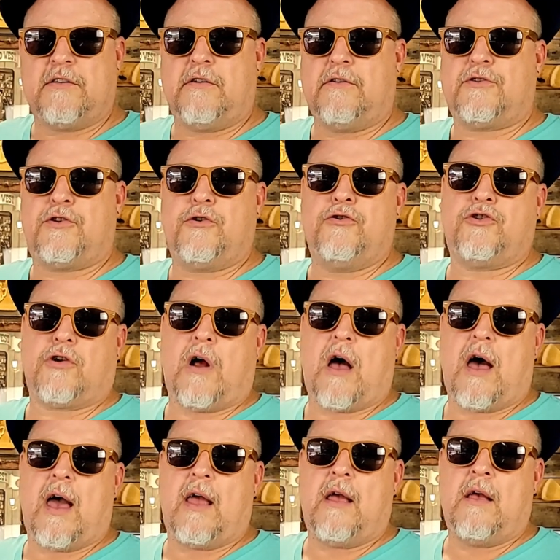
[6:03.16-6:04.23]
a little too
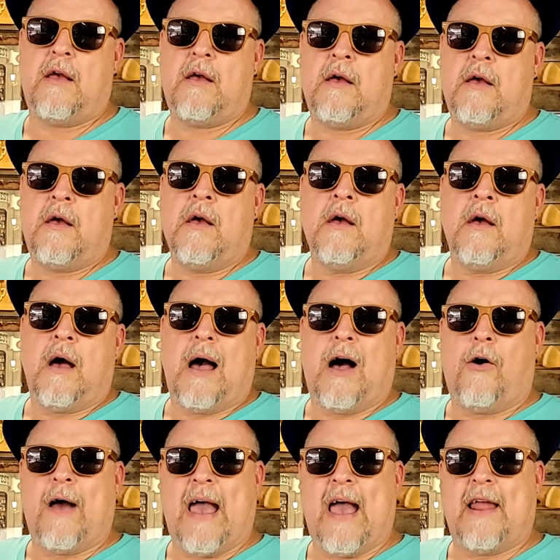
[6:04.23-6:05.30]
dry,
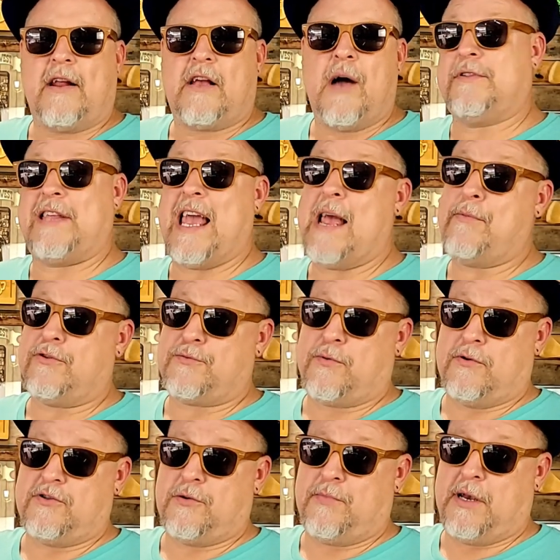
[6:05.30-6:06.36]
I'll add a couple
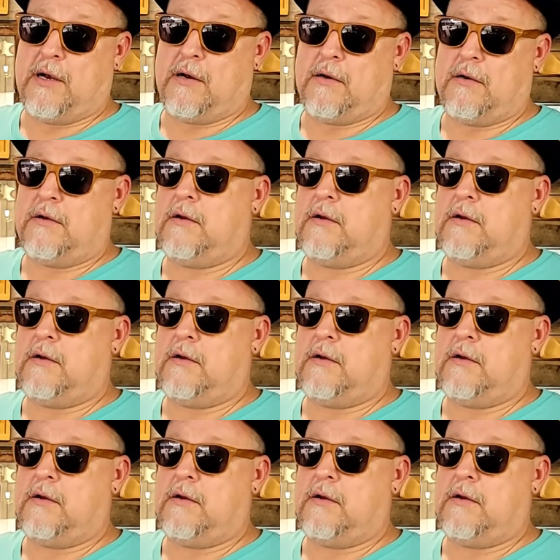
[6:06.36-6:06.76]
tablespoons of beer.